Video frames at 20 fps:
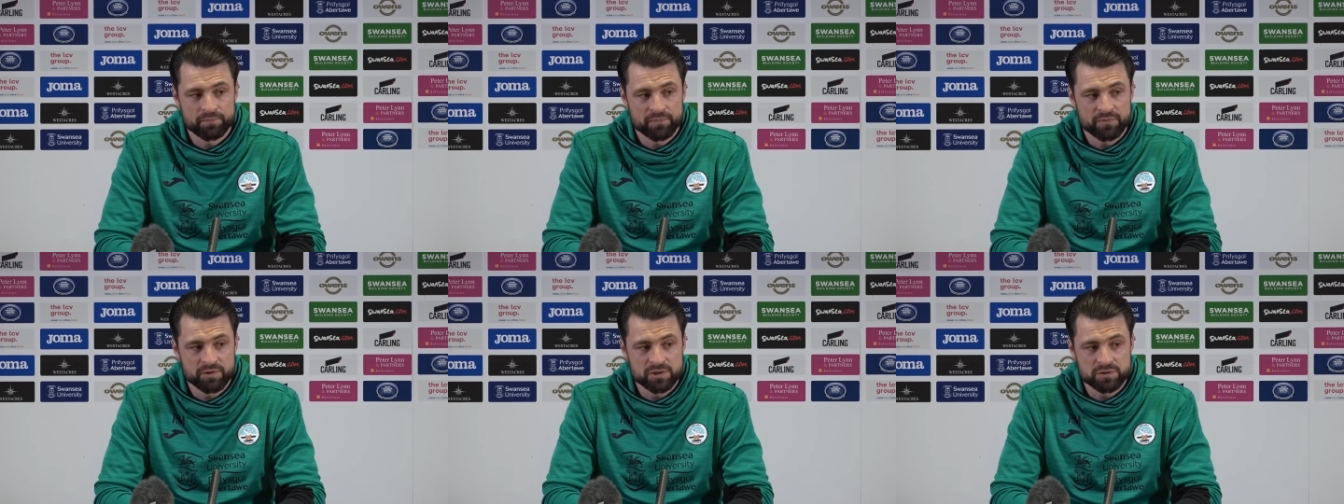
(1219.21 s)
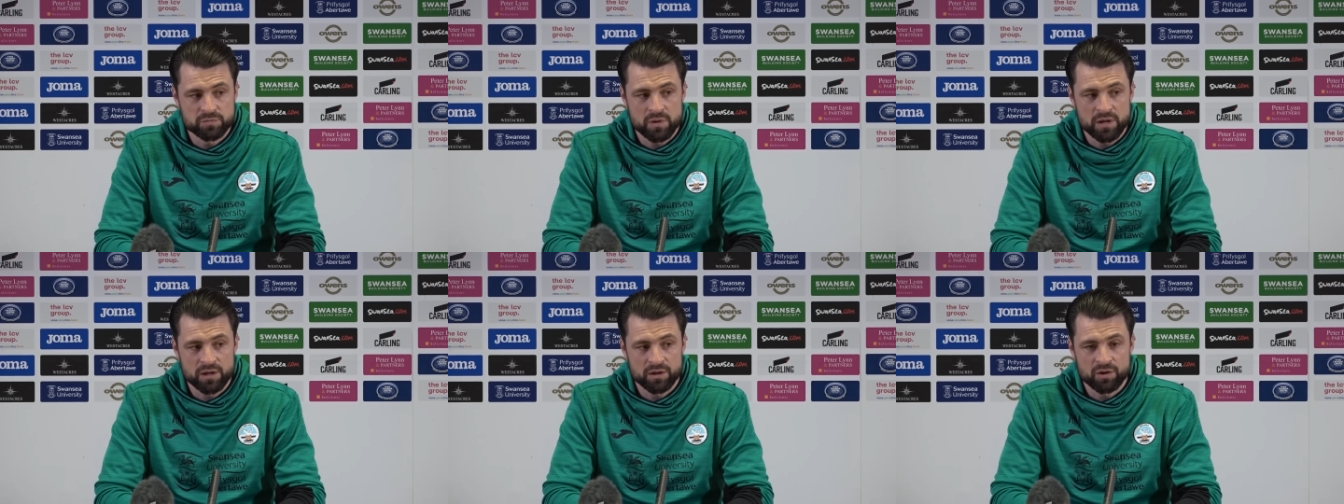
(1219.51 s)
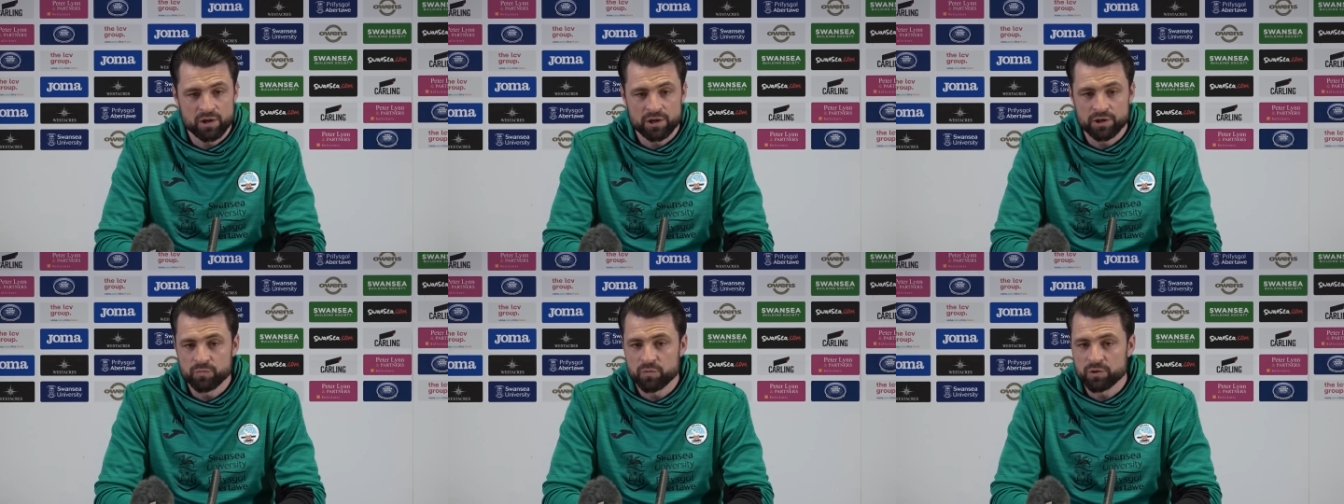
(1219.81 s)
If there's one
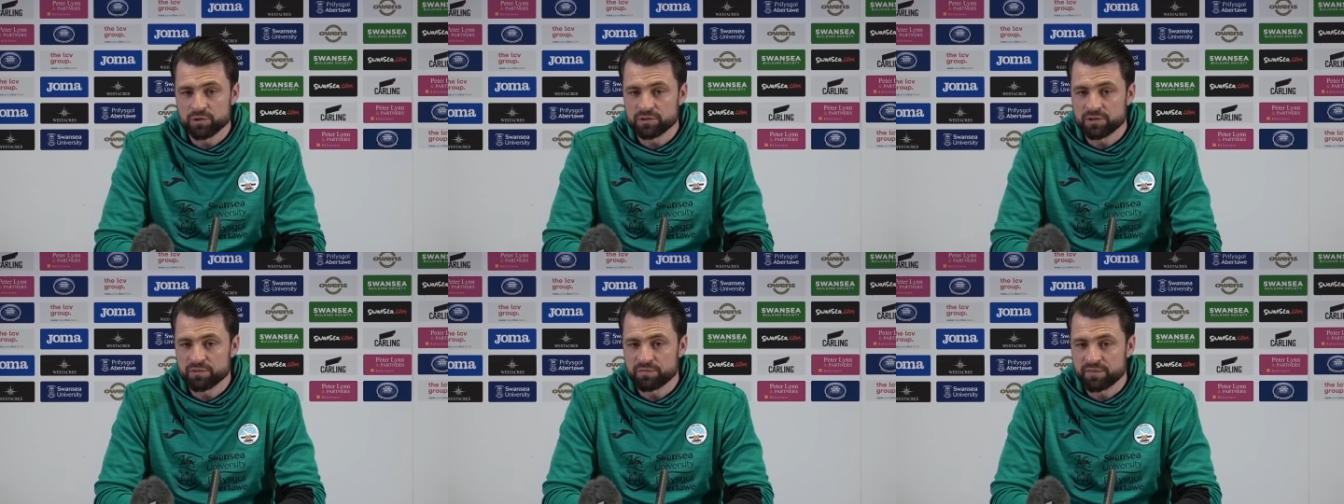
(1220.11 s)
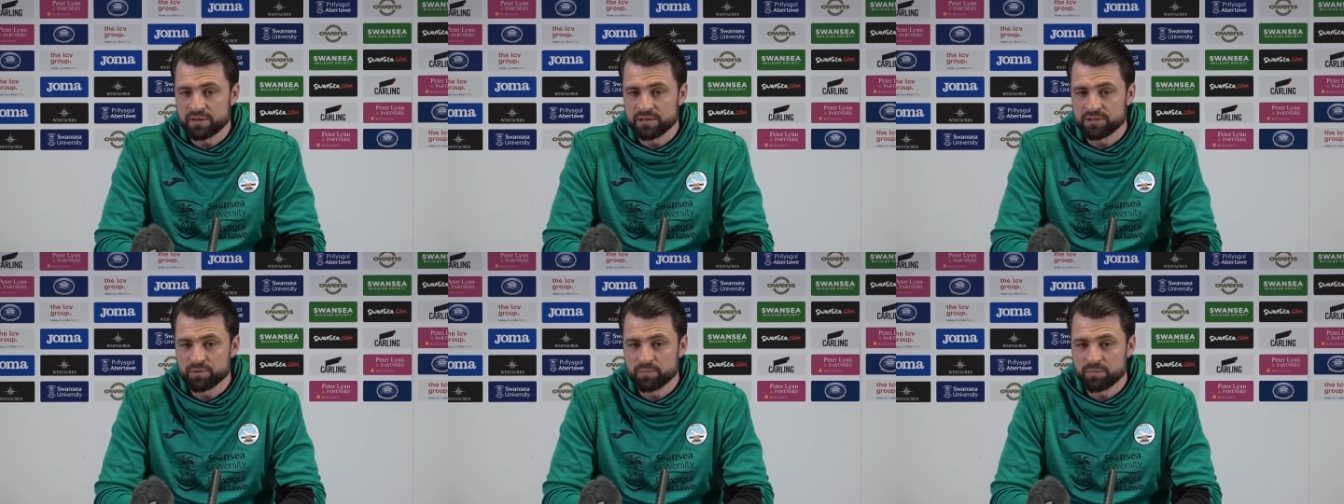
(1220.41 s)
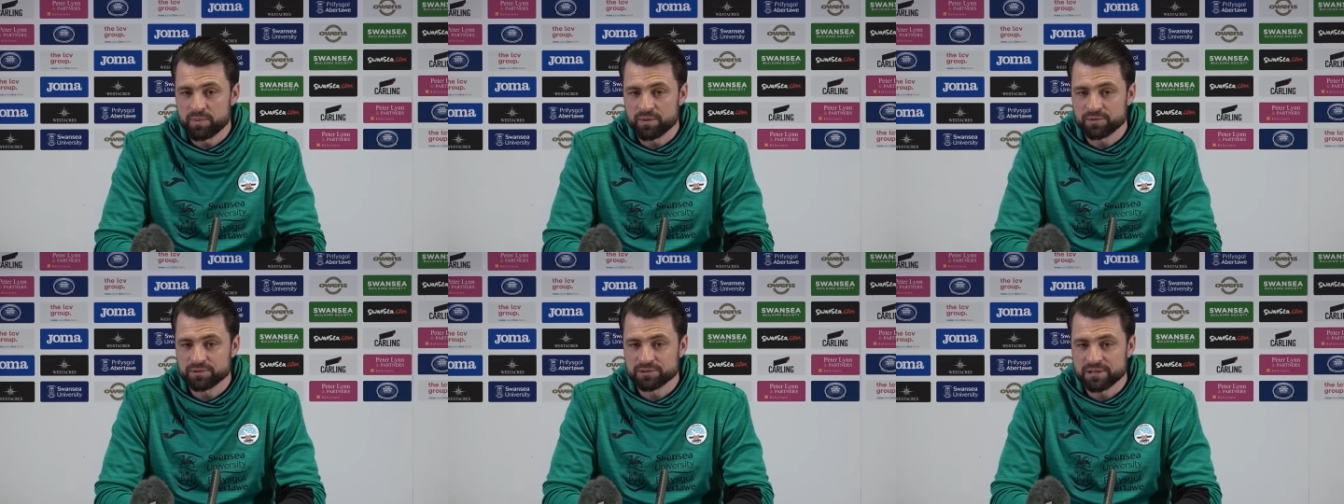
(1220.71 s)
guy you want to defend your
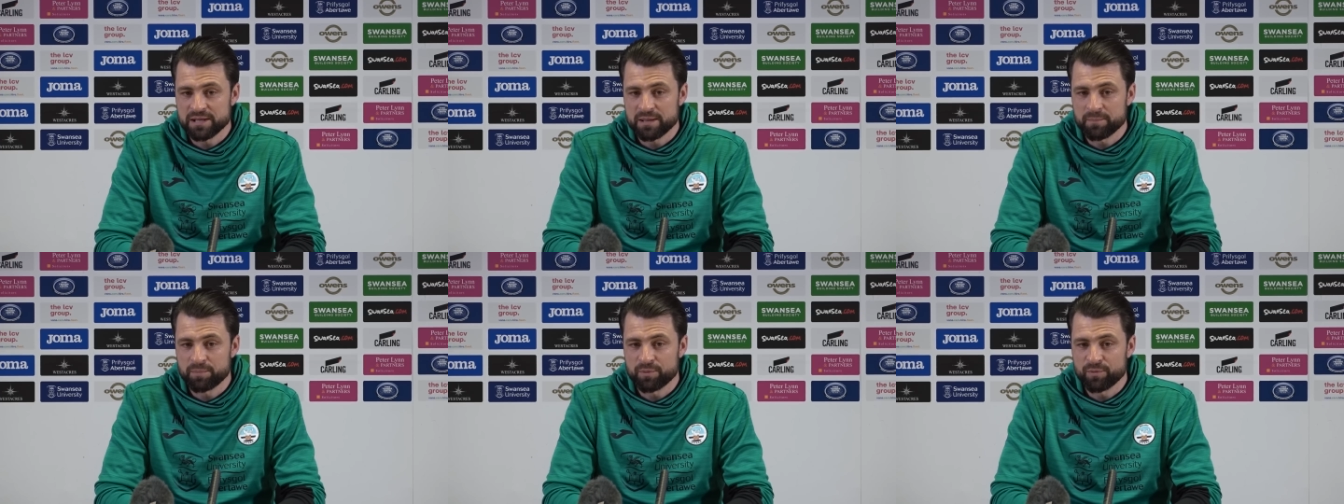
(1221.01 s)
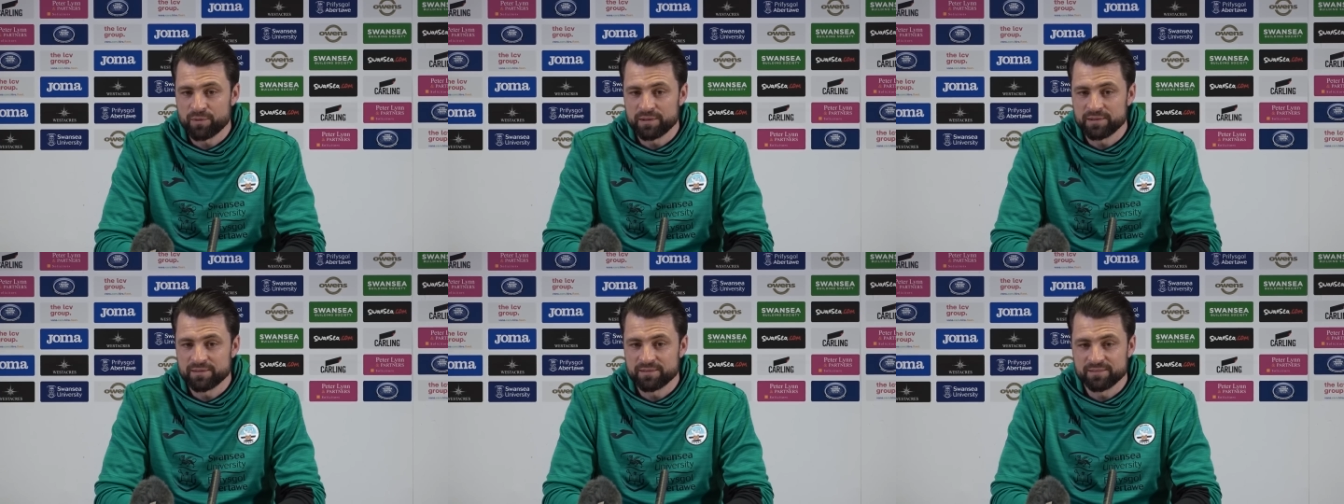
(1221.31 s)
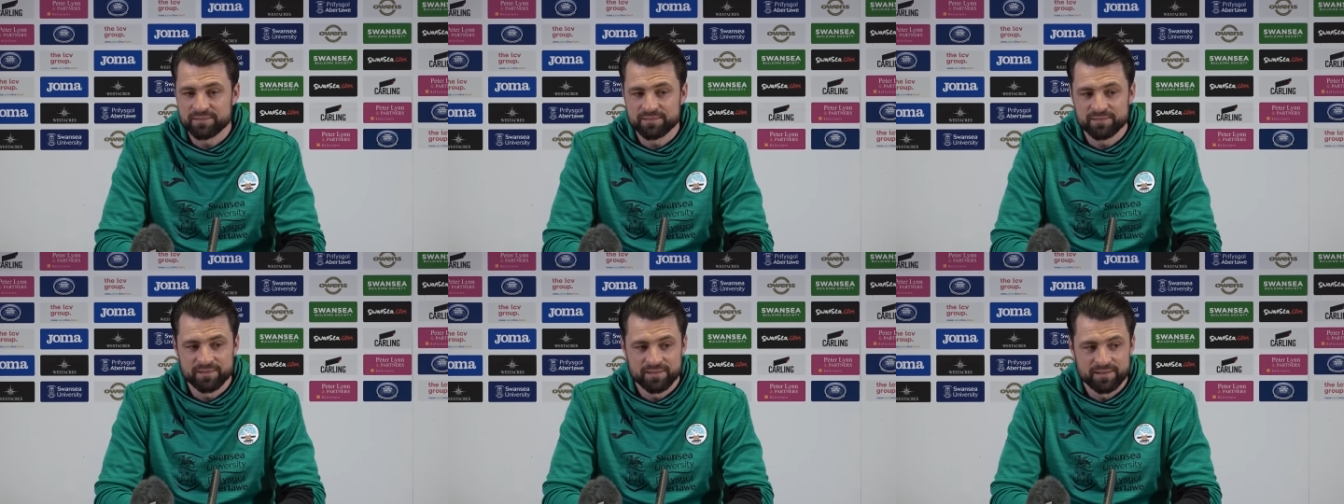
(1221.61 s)
box at that point,
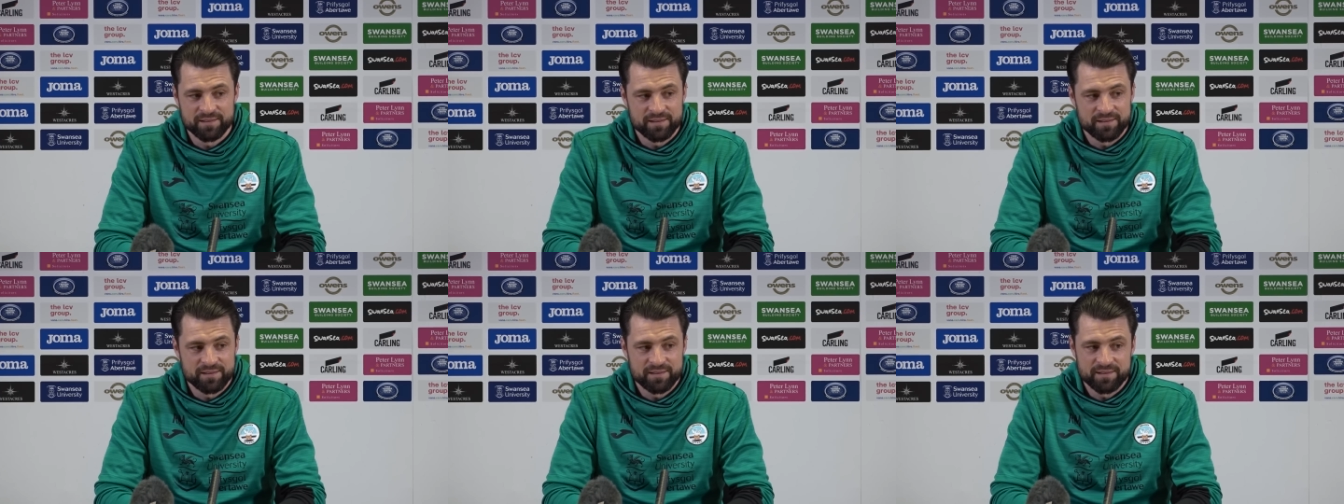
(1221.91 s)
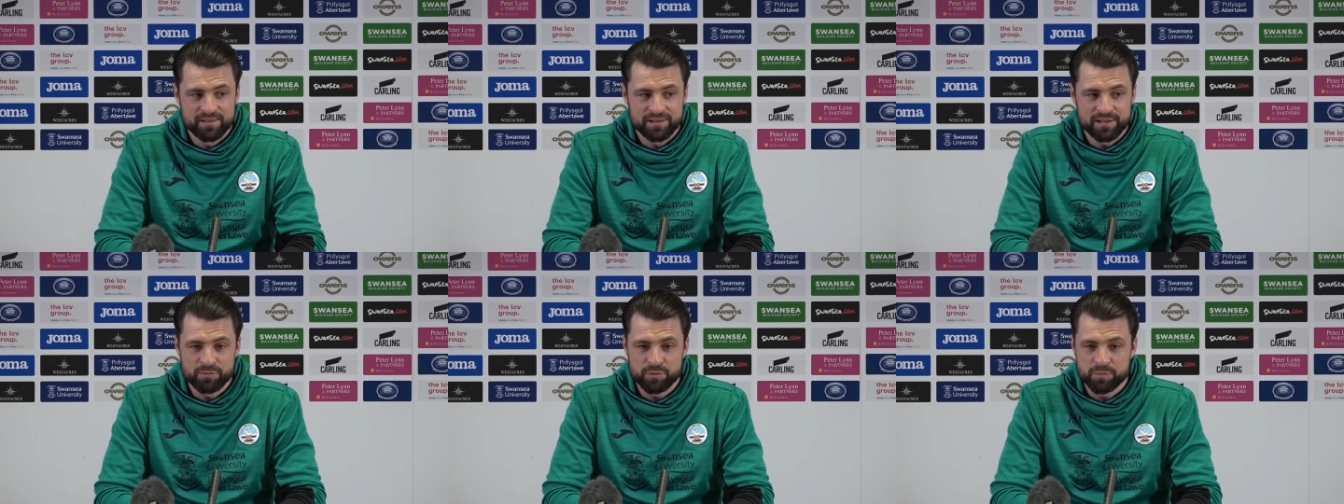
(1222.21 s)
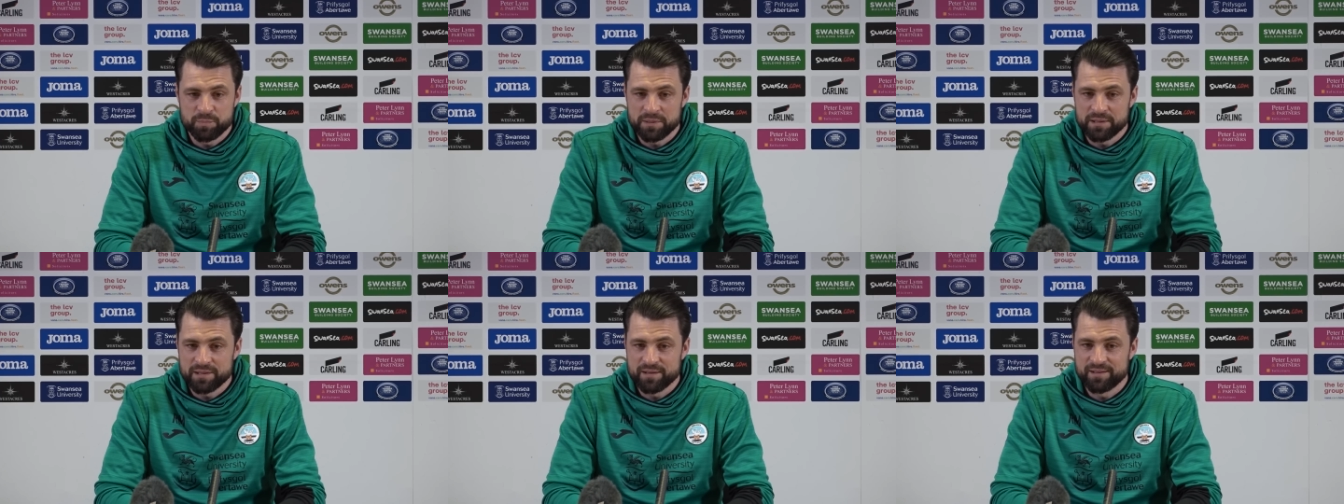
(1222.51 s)
and he
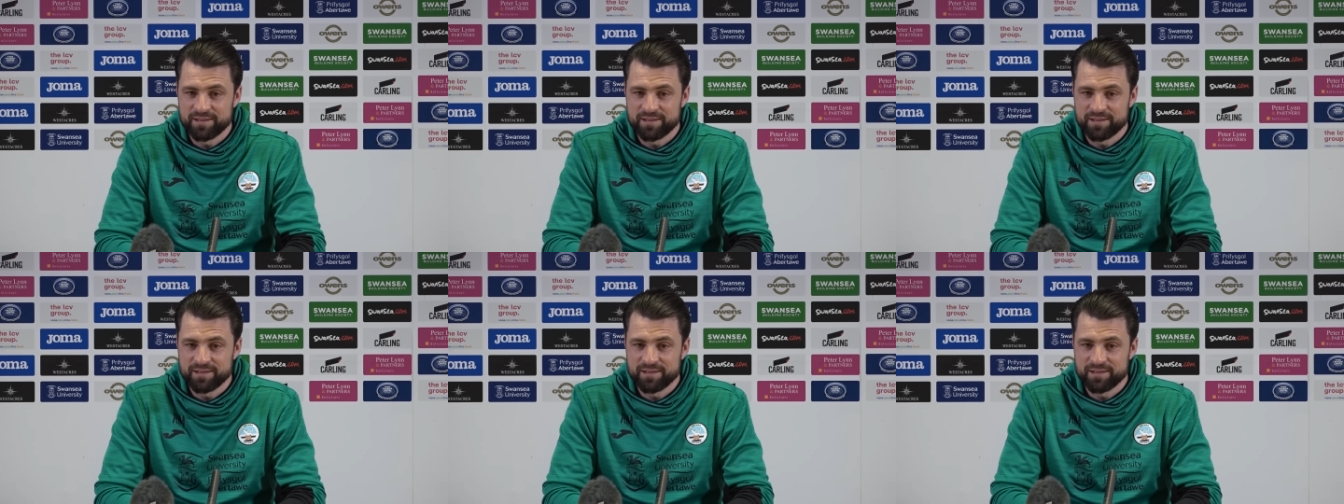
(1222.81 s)
would be the,